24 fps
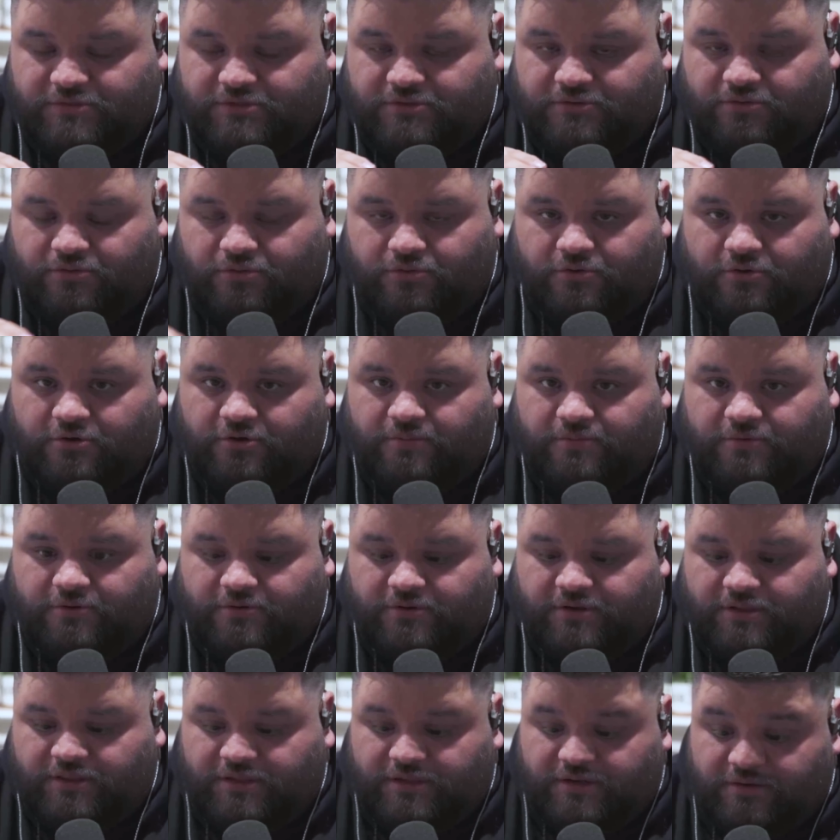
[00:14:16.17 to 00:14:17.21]
normal,
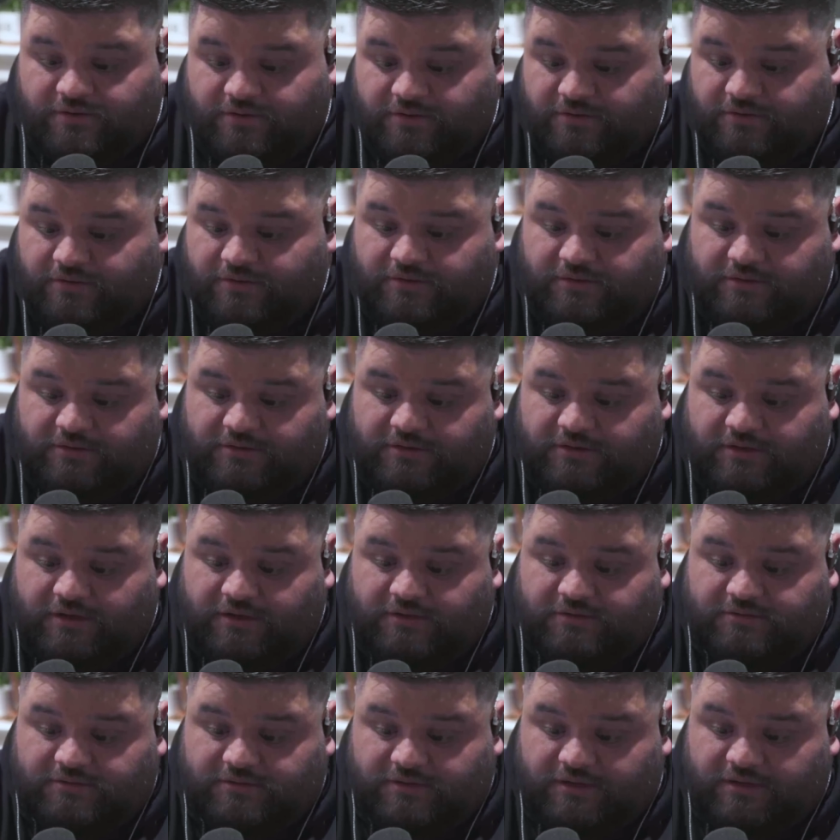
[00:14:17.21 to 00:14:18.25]
and then it's
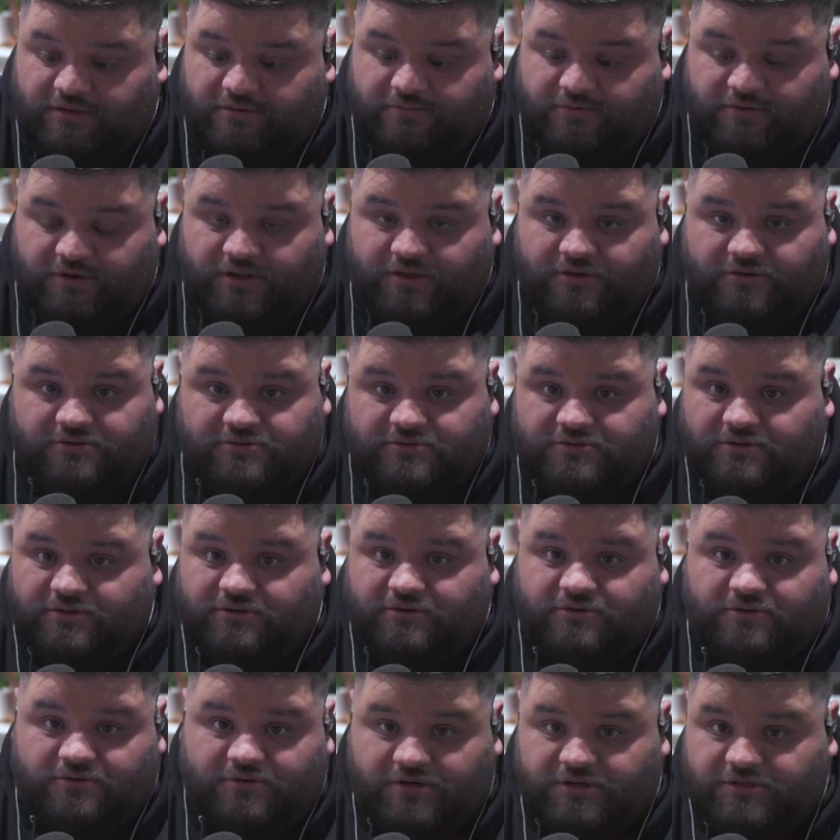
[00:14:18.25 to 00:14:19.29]
like, say when you go to a
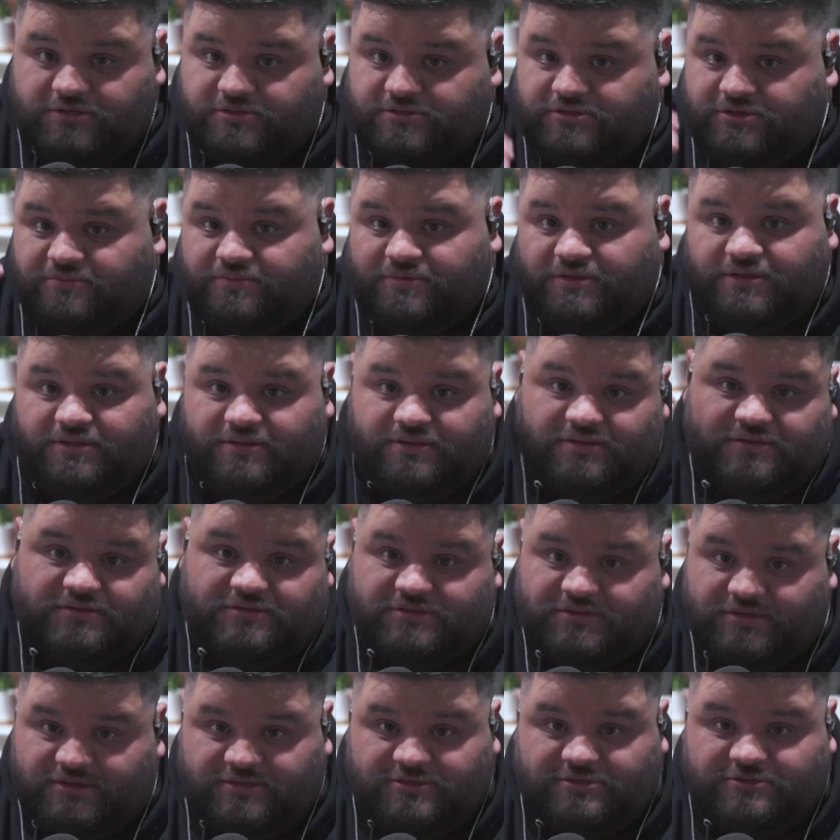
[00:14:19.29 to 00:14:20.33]
chorus or something,
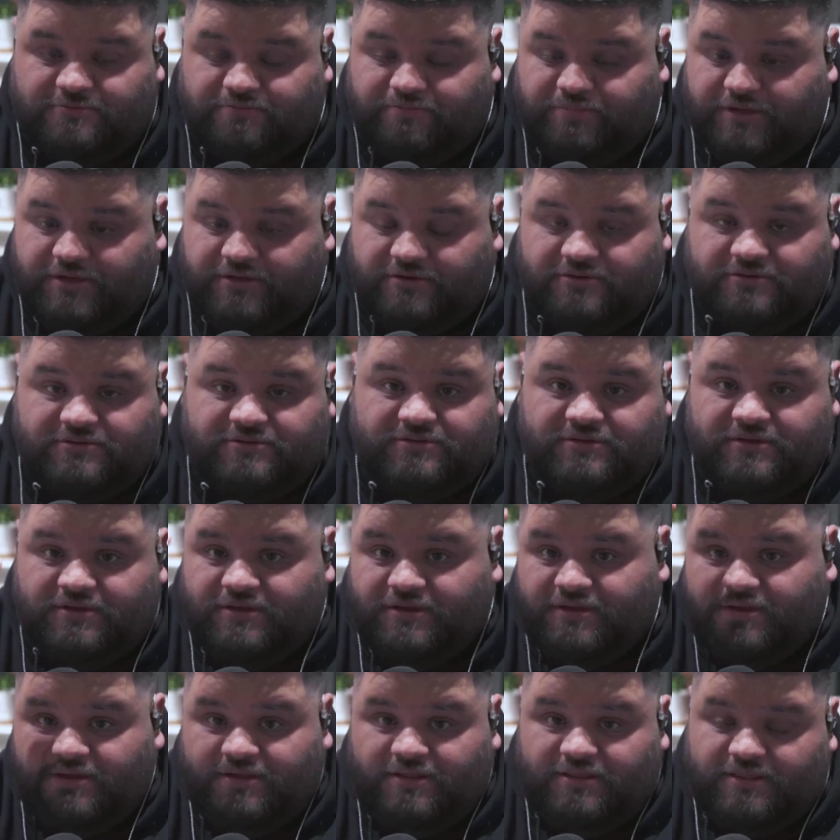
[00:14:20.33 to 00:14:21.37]
it just builds.
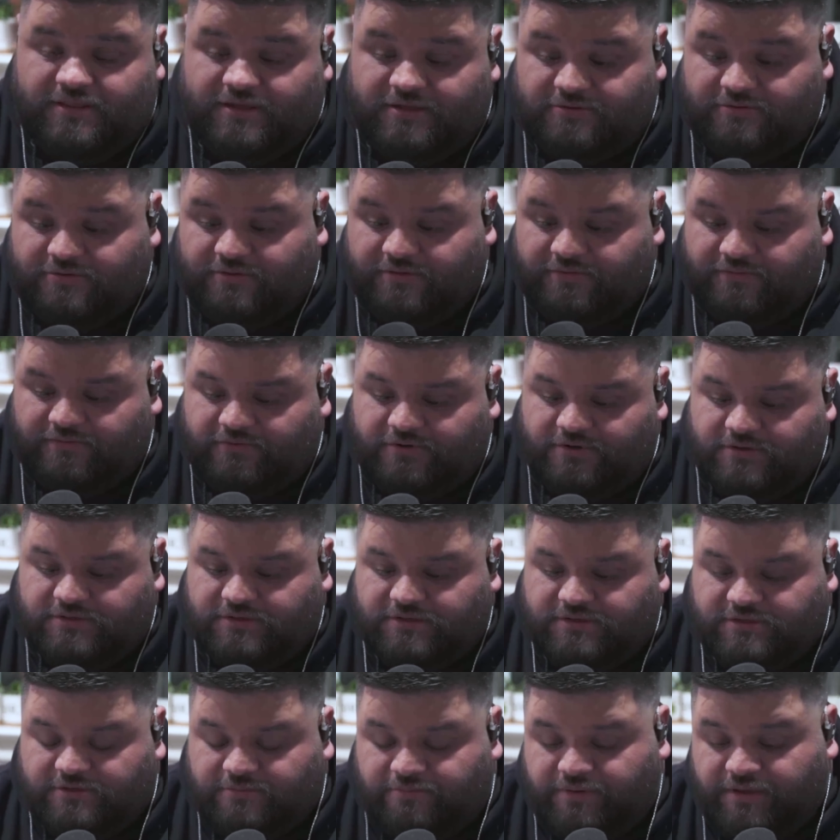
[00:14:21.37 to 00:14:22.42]
That's where the voice
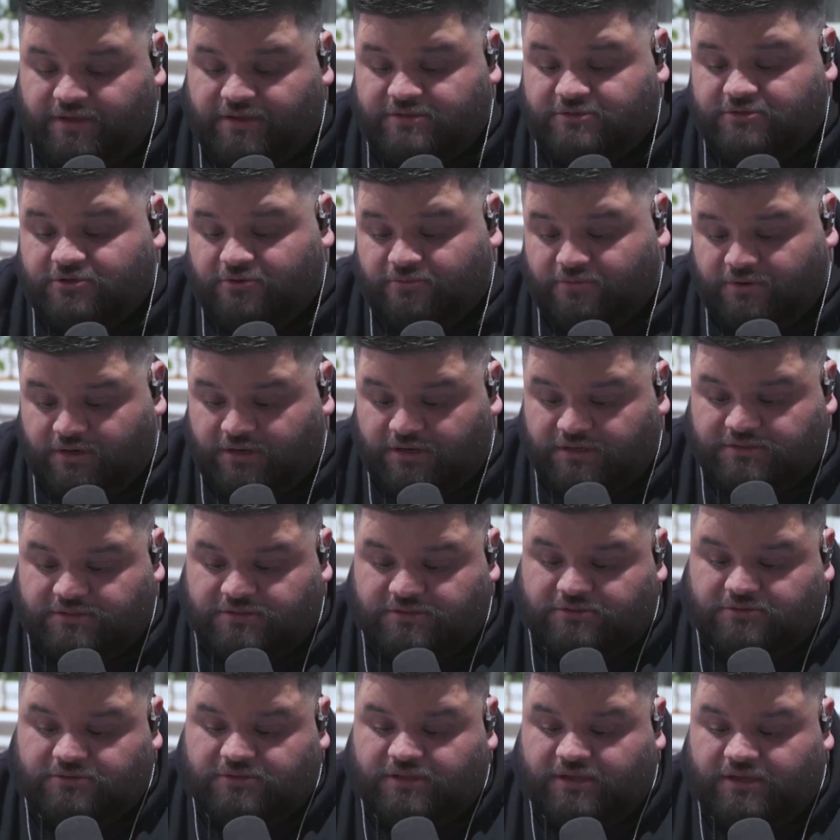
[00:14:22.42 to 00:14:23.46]
hits a peak. So you want to listen
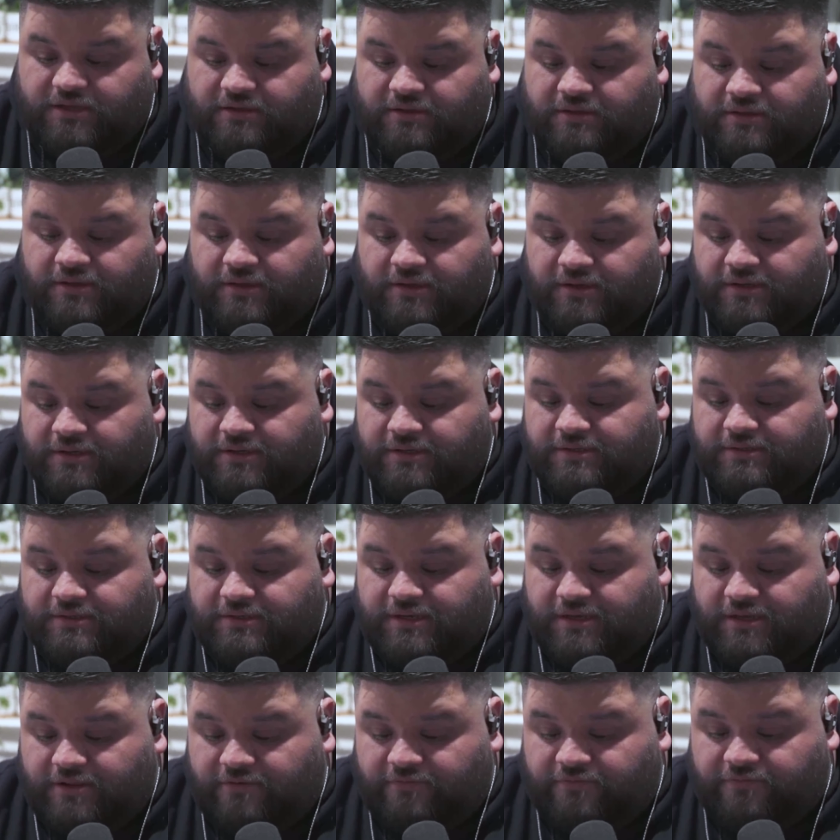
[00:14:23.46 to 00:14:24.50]
to that
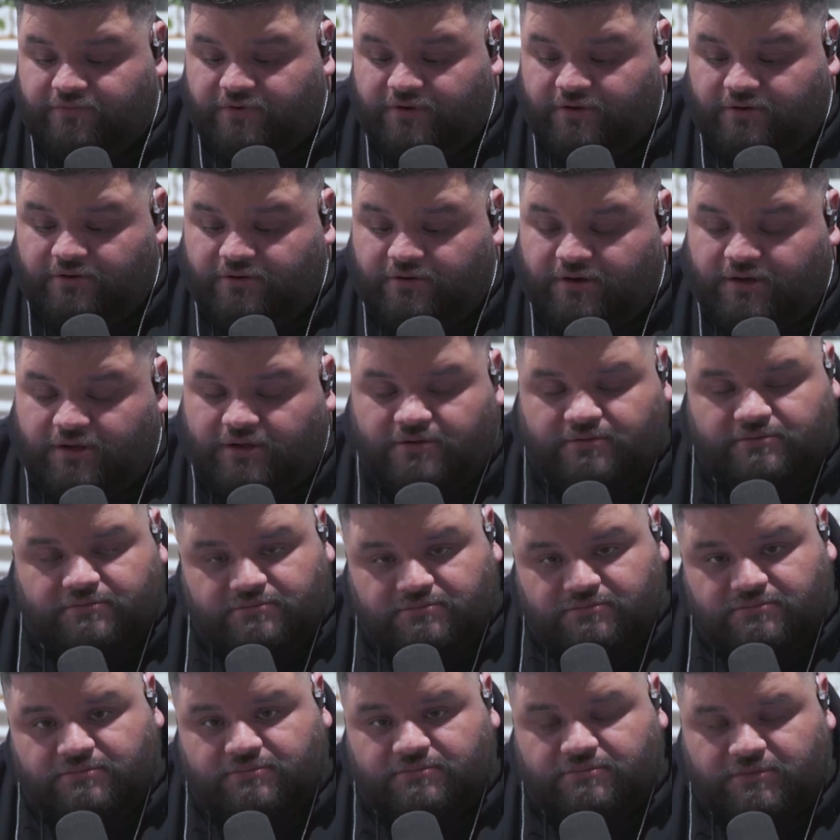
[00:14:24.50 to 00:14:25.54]
and figure out,
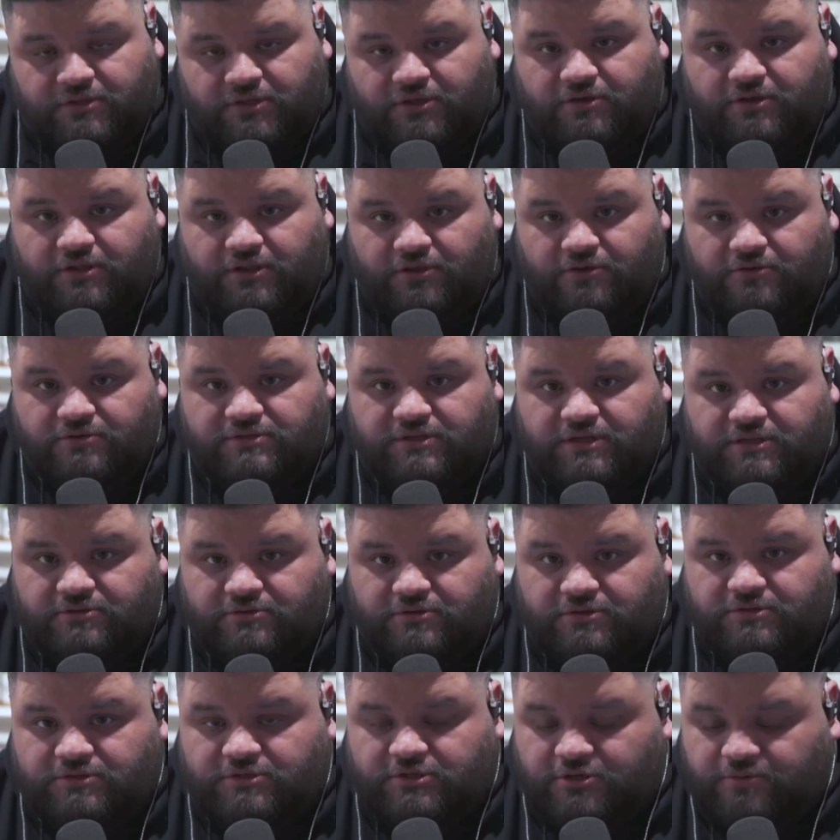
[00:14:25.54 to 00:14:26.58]
you can use that to
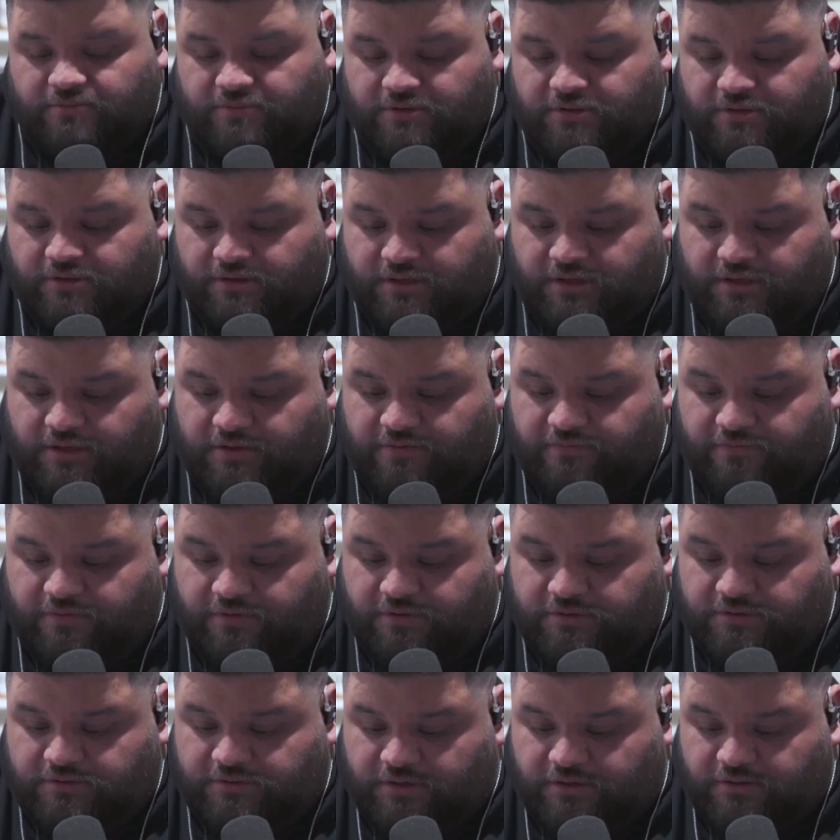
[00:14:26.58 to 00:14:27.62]
determine the key for
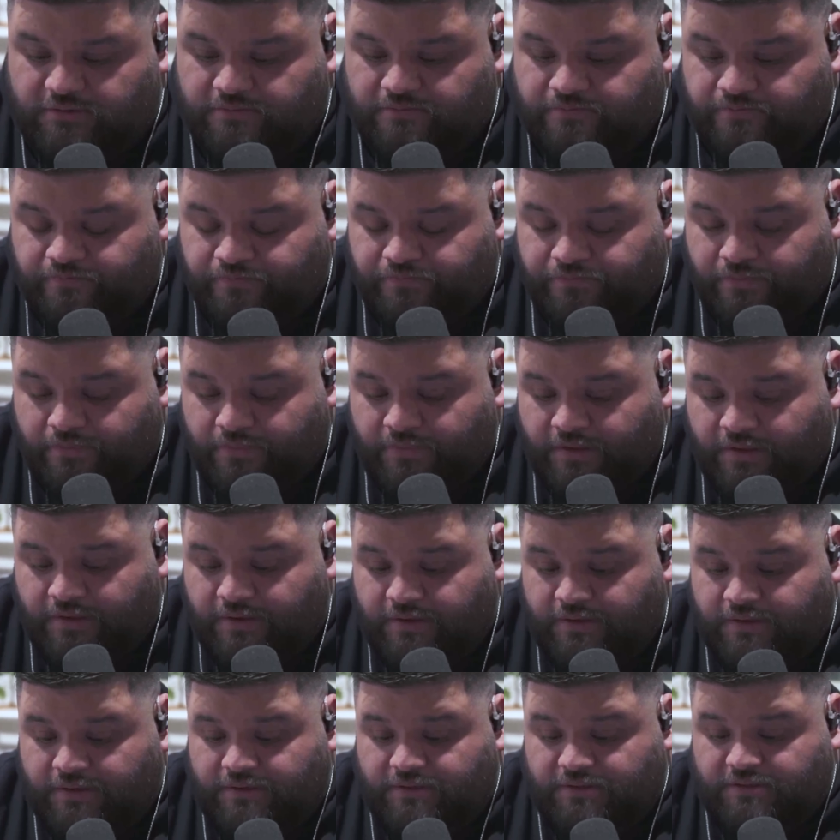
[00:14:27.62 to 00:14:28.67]
the song.
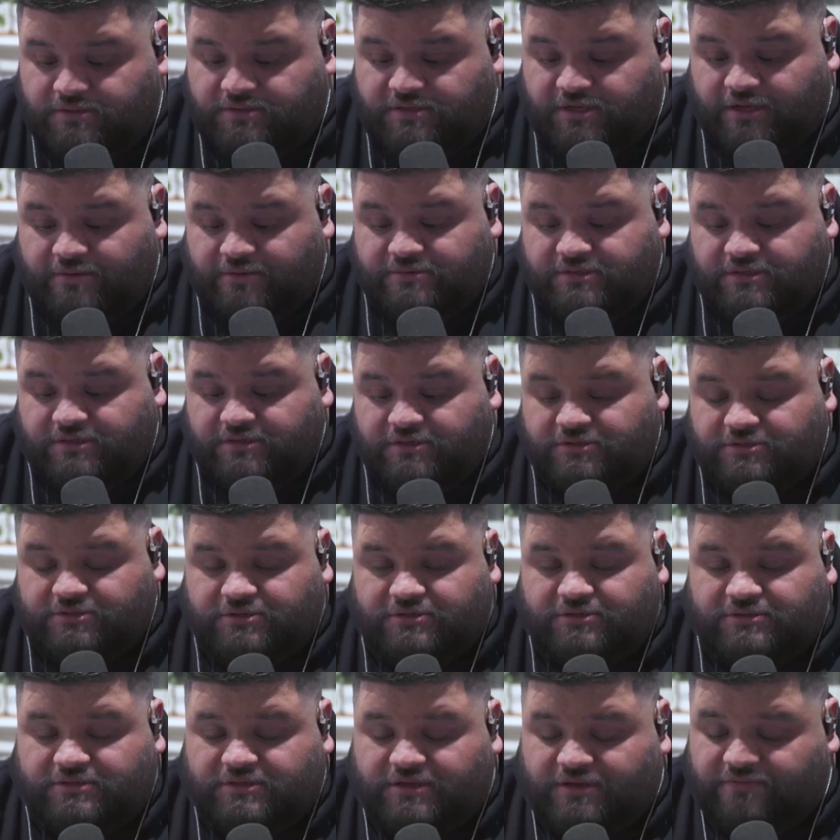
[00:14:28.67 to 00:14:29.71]
The time
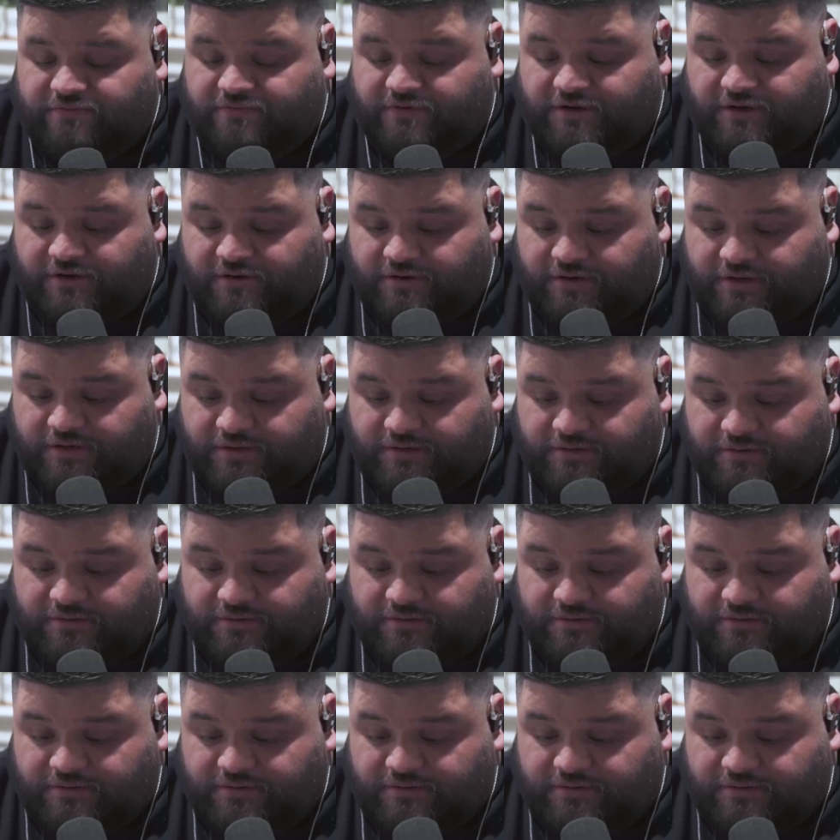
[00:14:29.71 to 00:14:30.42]
signatures can vary.